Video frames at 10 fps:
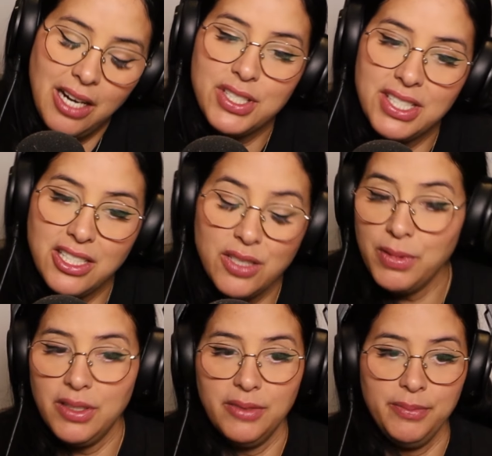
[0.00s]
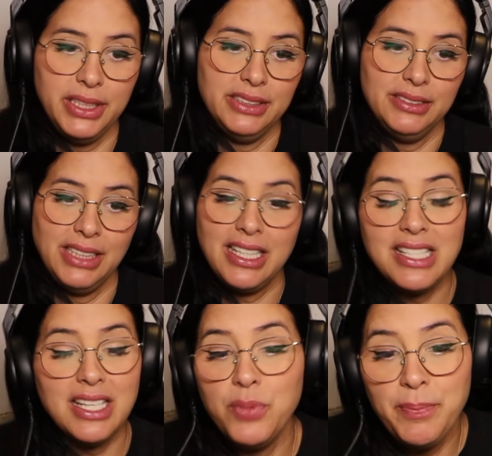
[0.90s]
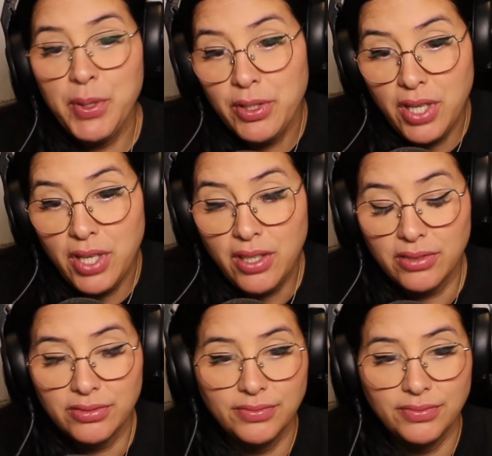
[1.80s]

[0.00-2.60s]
conversation, felt, but but like I said, we, like but we don't know.